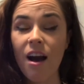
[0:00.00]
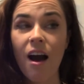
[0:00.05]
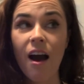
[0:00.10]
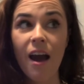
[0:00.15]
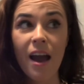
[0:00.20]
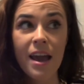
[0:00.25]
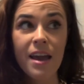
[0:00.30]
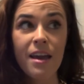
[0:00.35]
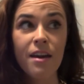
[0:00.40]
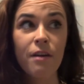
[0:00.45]

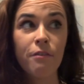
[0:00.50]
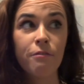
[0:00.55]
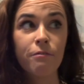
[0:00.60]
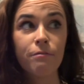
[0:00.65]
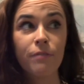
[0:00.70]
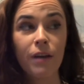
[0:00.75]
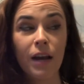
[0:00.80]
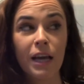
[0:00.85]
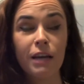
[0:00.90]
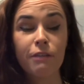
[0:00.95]
I,
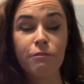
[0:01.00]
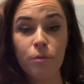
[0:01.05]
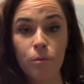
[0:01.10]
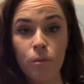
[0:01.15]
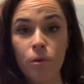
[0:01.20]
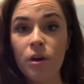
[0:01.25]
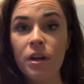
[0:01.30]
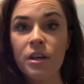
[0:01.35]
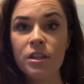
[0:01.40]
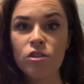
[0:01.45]
like, for
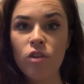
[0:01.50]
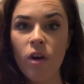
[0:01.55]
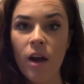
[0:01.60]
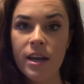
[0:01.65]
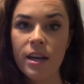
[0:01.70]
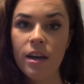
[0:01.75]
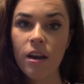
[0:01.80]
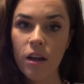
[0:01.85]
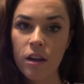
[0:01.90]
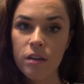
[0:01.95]
one,
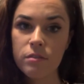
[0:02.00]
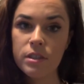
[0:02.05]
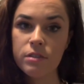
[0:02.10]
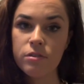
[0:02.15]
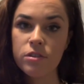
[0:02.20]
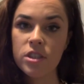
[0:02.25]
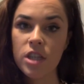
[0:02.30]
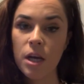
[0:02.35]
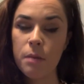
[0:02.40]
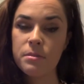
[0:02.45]
tried a lot of
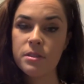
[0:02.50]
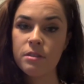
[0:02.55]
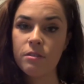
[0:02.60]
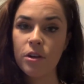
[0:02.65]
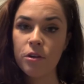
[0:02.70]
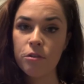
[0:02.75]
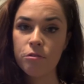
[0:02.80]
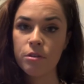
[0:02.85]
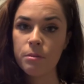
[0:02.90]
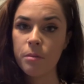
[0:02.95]
different types of
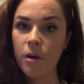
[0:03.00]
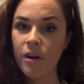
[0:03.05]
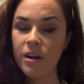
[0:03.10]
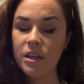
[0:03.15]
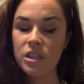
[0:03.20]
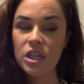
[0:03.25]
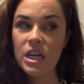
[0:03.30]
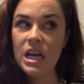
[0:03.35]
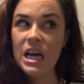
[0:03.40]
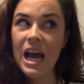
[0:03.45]
gluten-free porridge